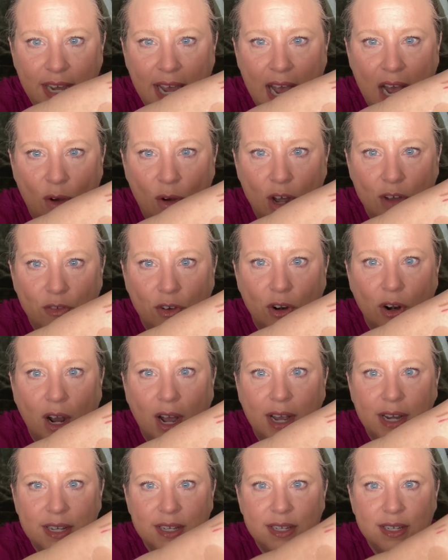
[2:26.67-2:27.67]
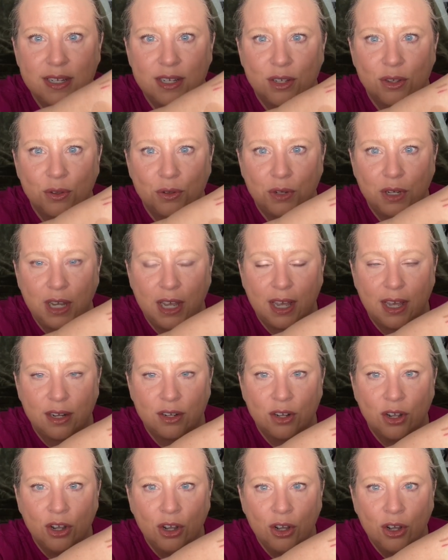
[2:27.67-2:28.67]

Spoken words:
However, I still get